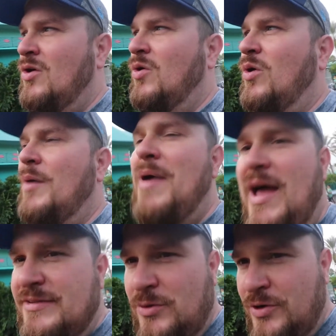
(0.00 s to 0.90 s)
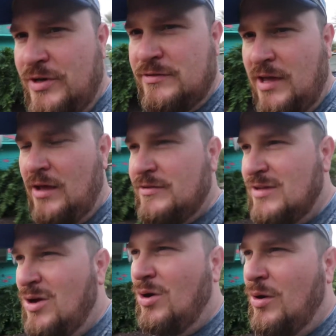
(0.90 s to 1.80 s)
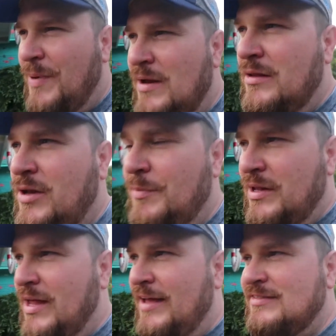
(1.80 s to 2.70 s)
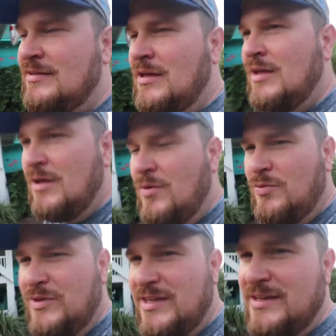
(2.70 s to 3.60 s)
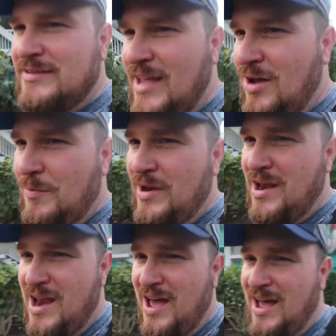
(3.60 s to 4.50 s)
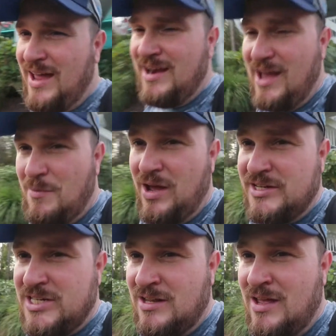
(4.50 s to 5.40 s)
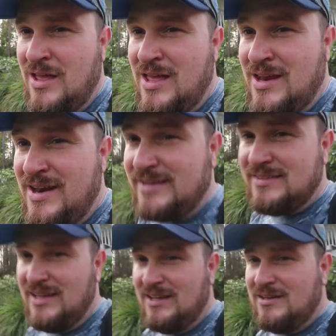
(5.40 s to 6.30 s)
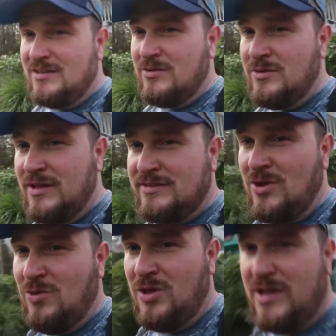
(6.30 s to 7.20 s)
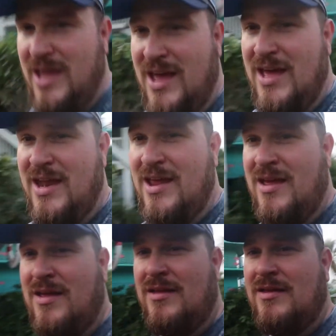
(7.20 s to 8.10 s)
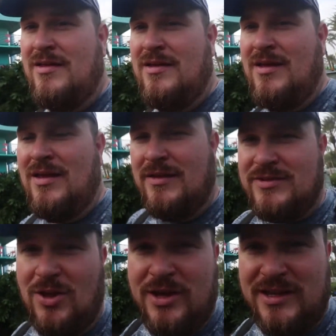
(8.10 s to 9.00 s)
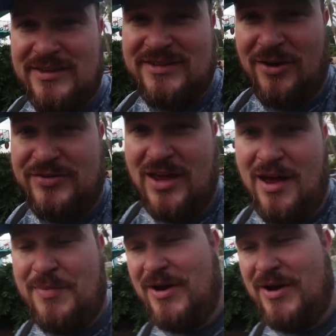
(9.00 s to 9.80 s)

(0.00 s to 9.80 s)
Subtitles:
or a pass holder discount. So I paid a little bit less with the discount, but not much. Next thing, let's go look at the Surf's Up